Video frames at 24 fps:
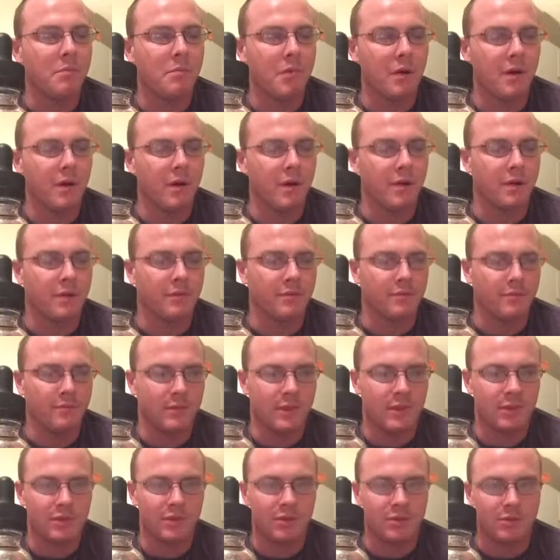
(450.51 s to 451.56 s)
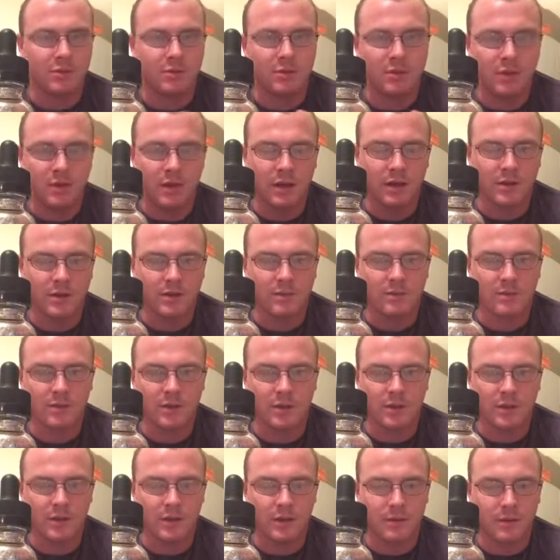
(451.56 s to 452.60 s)
But this juice doesn't
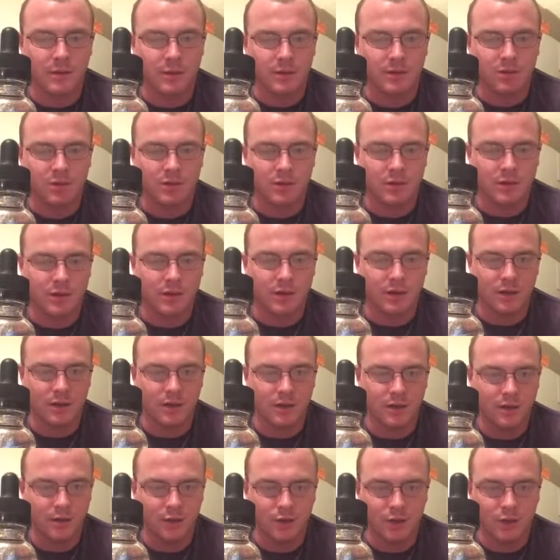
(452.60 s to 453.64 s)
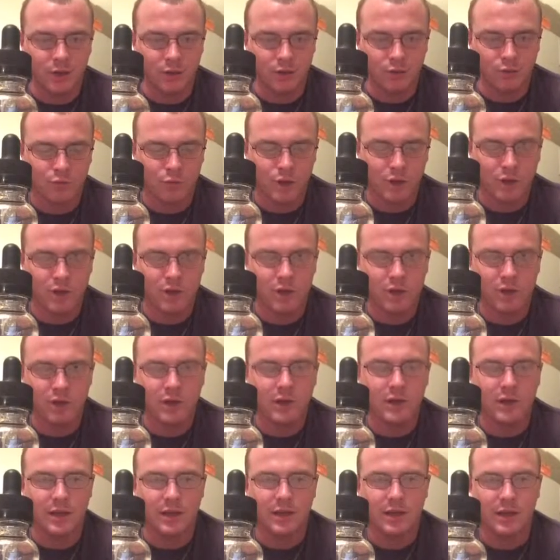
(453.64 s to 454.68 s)
really. I mean, you get a really
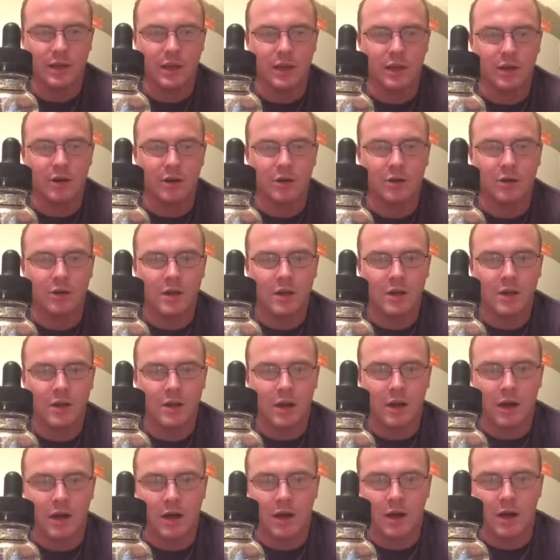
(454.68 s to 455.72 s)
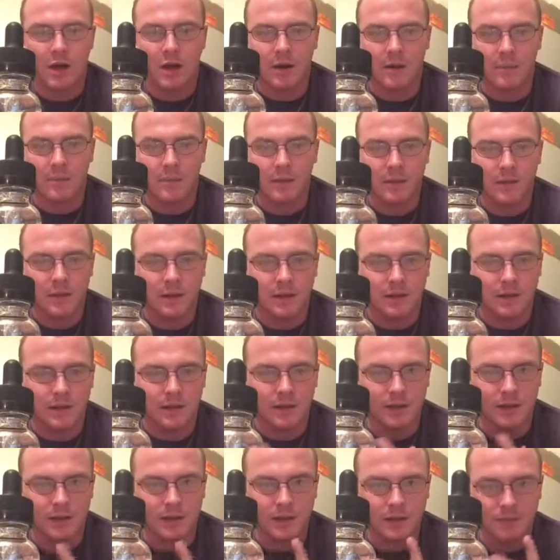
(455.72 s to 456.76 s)
good inhale, and
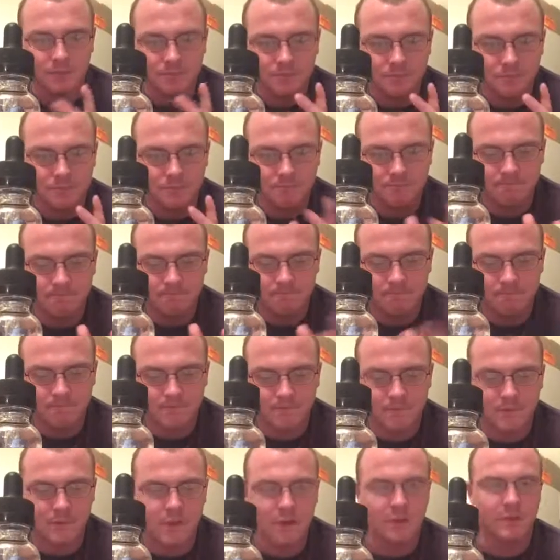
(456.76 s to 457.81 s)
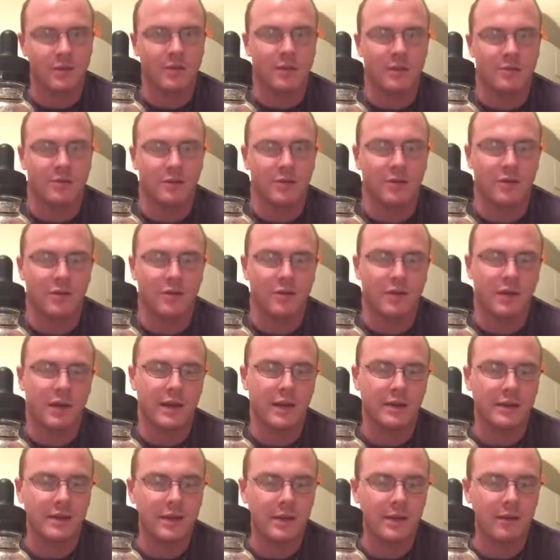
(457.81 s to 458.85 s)
then nothing really on the
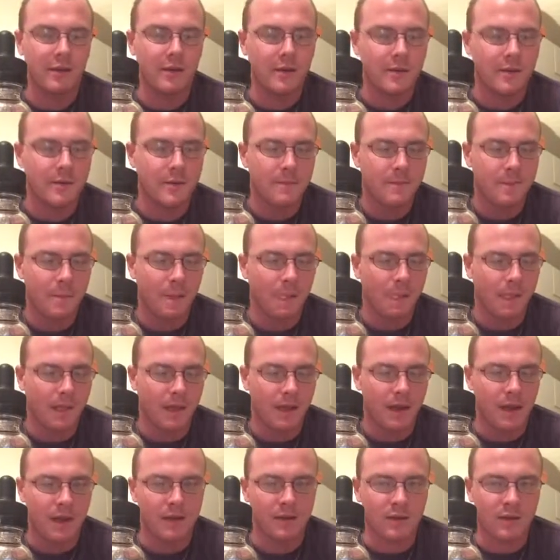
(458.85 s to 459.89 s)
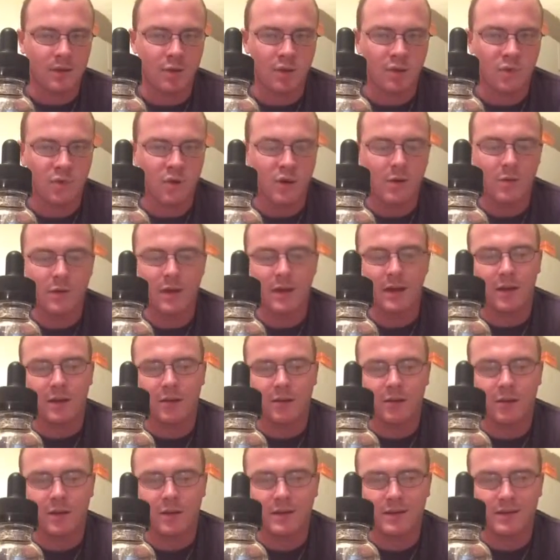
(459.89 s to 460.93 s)
exhale. And the throat hit
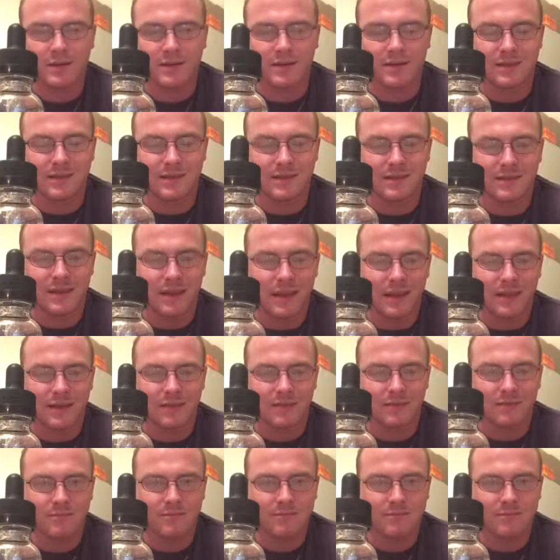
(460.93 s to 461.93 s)
on it's not.